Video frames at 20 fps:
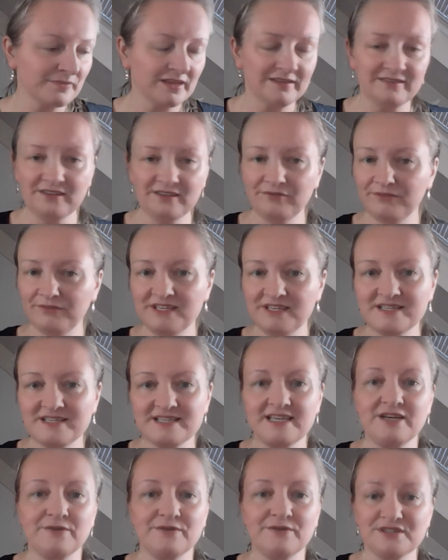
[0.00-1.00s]
TV
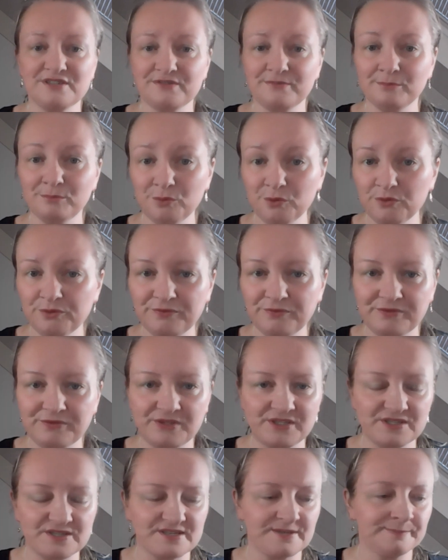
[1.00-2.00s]
series,
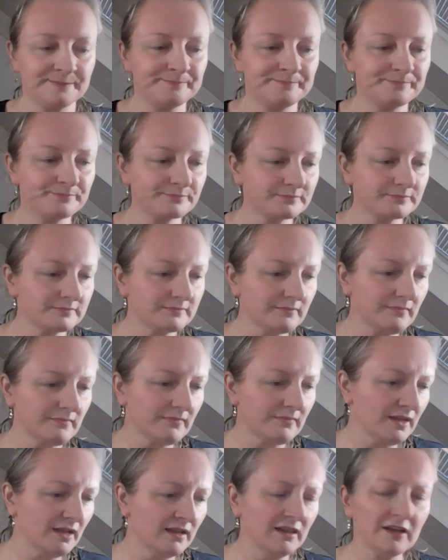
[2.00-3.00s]
movies,
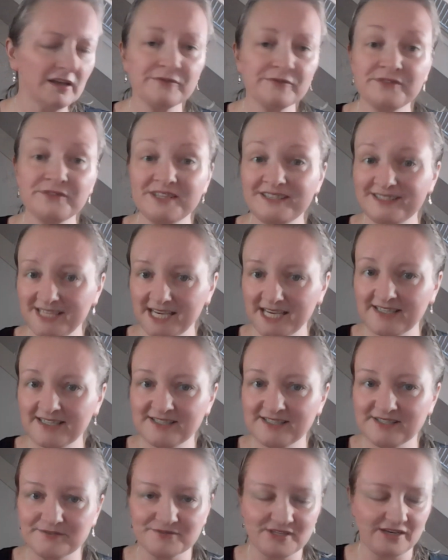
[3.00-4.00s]
a lot of
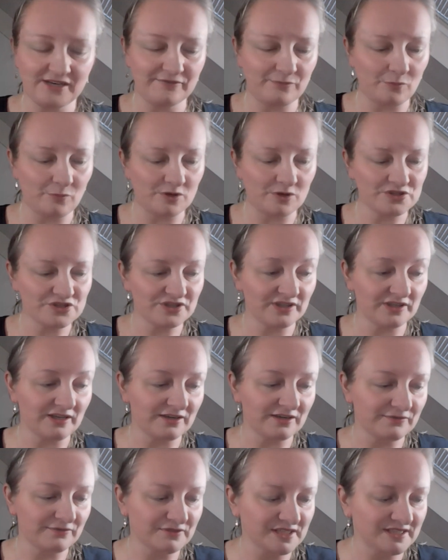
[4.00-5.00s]
detectives, I've watched a
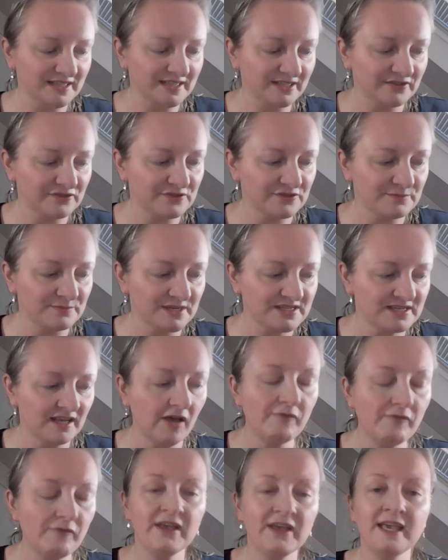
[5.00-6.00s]
lot of detectives
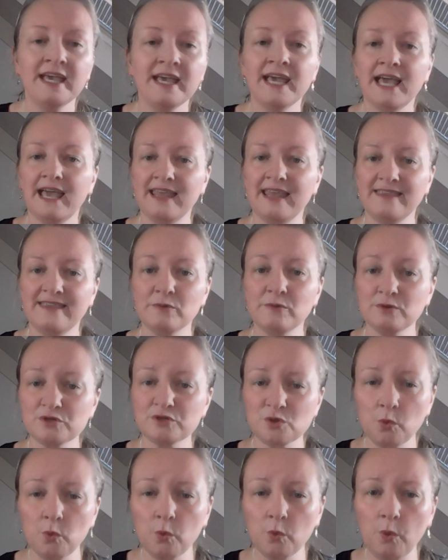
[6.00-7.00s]
myself, and there
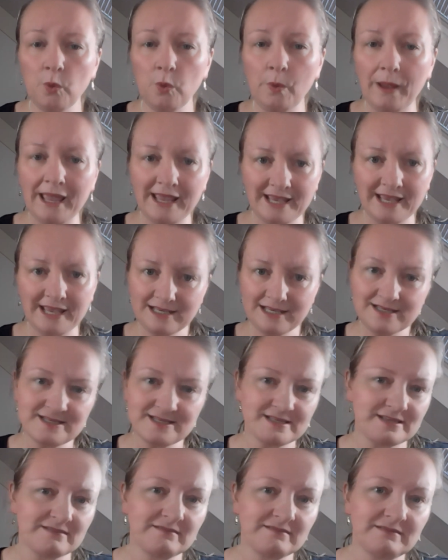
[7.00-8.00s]
was
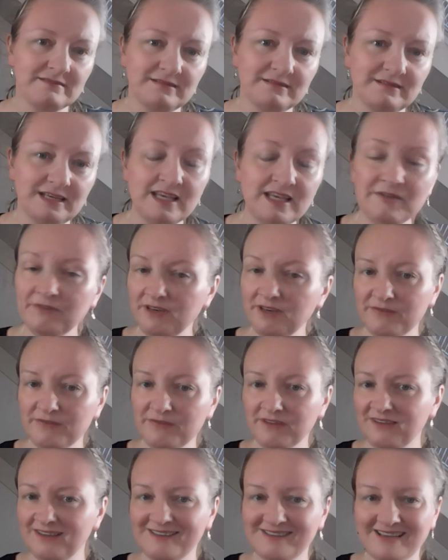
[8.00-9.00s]
always, even if
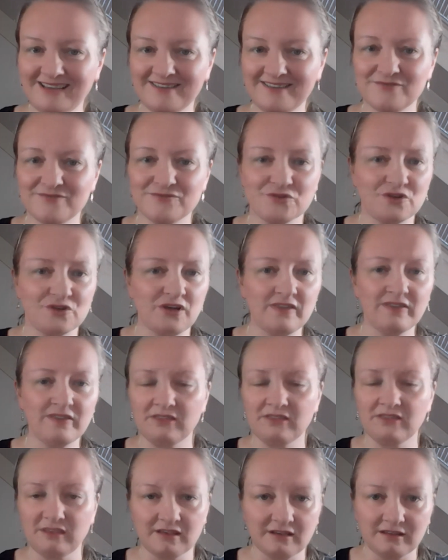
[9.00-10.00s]
the detectives
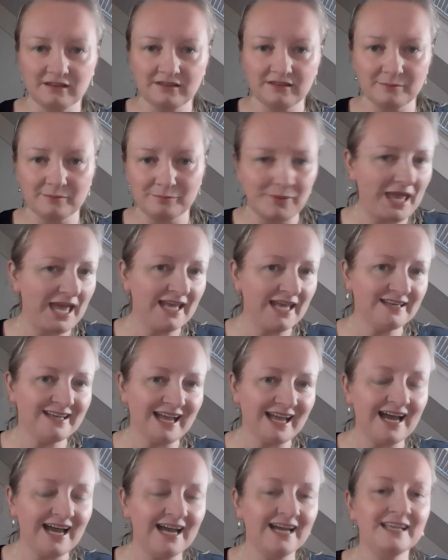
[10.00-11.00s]
got the bad
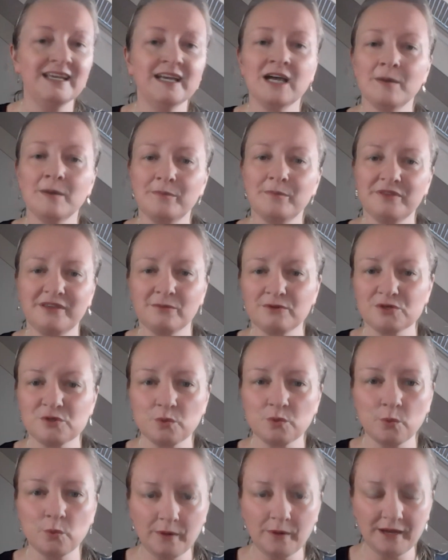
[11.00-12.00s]
guy, but there was
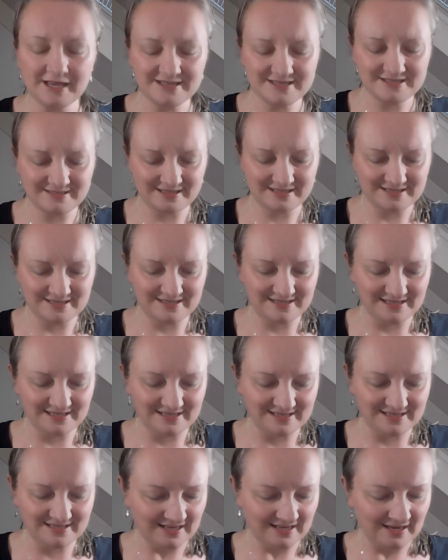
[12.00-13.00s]
always
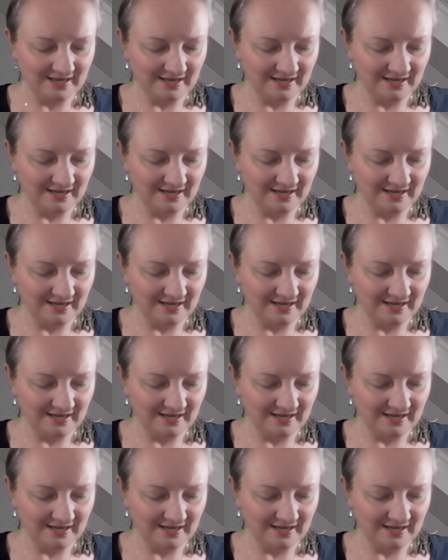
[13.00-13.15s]
this